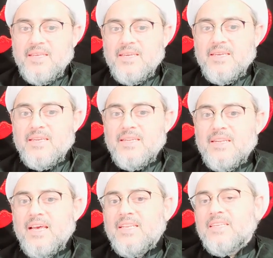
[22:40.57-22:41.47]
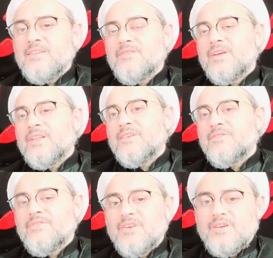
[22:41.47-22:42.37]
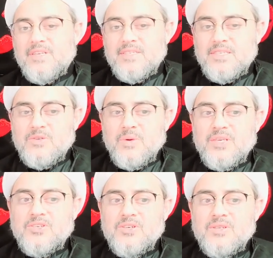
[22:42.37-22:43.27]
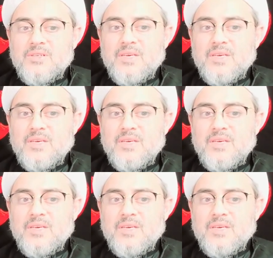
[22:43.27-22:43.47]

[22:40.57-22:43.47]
in a night in a very fiery situation.